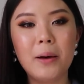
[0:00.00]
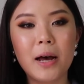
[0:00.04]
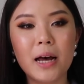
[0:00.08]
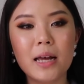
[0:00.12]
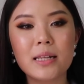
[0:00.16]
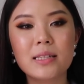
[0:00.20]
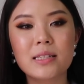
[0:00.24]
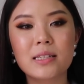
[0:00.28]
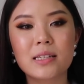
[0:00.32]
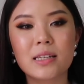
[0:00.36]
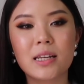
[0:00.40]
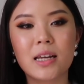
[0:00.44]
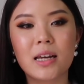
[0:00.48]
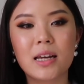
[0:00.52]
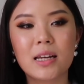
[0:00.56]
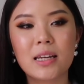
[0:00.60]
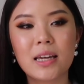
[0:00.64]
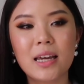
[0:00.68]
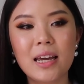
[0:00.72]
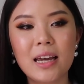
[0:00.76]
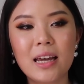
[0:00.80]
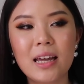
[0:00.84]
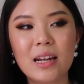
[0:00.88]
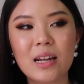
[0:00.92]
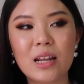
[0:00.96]
but
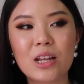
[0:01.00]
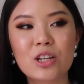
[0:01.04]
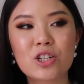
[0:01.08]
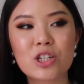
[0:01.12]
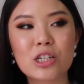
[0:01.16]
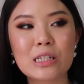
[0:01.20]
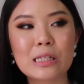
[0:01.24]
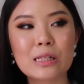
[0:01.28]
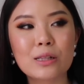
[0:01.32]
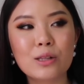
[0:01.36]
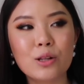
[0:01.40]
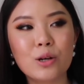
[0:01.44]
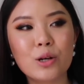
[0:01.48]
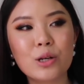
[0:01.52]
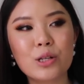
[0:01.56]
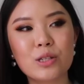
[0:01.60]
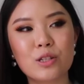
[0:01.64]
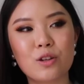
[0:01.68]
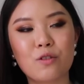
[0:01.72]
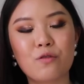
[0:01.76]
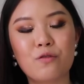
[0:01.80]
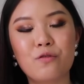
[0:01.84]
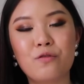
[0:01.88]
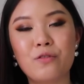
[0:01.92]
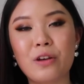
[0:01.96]
again it just
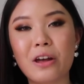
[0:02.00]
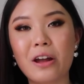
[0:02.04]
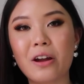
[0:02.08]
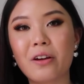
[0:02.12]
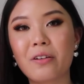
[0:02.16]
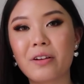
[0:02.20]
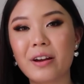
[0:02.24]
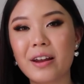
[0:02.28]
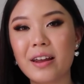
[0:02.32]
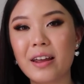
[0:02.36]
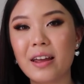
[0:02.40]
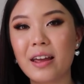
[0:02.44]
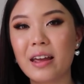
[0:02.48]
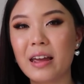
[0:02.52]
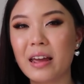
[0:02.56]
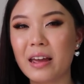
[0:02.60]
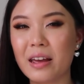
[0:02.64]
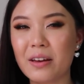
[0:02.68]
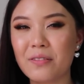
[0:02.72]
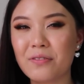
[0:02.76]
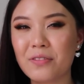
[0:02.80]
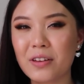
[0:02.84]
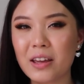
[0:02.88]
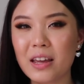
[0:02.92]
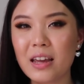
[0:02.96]
looks very
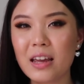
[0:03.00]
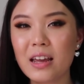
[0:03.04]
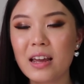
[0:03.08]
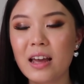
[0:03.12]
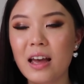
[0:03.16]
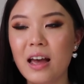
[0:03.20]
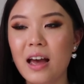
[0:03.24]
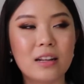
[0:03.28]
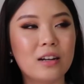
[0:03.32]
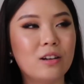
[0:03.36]
heavy.